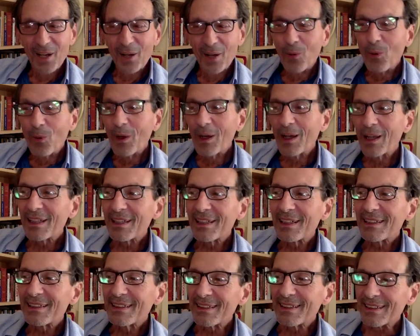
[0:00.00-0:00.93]
well,
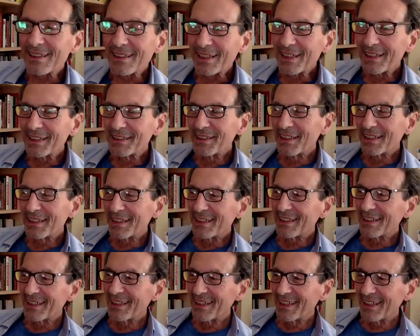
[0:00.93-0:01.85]
yeah, and uh,
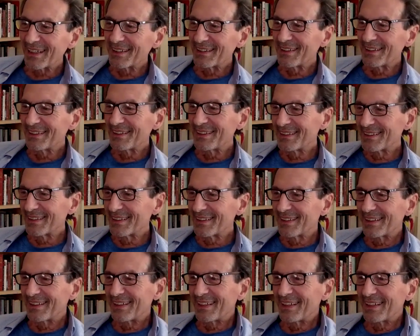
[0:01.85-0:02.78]
and
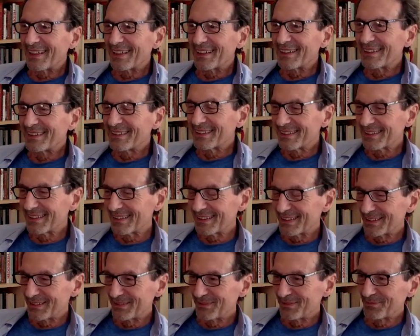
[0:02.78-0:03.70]
and
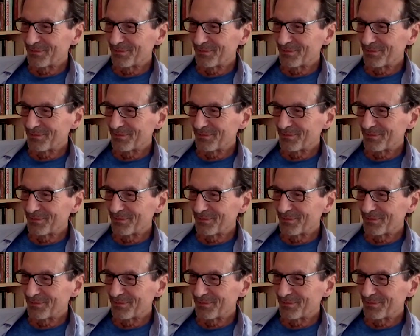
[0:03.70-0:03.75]
uh,